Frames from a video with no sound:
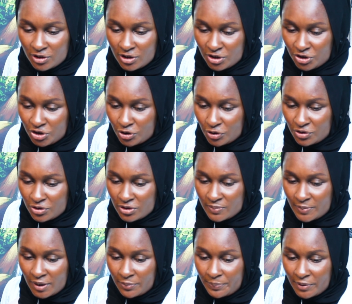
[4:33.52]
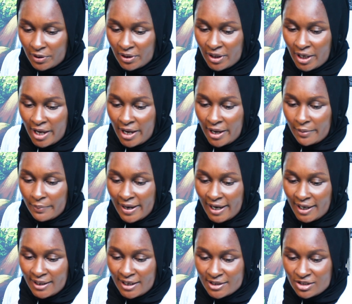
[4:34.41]
the Nation newspaper.
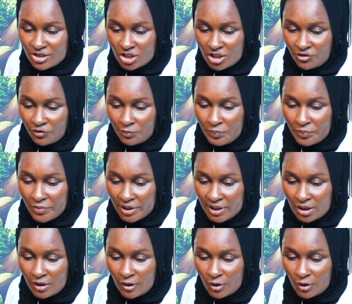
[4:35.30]
Binance chief money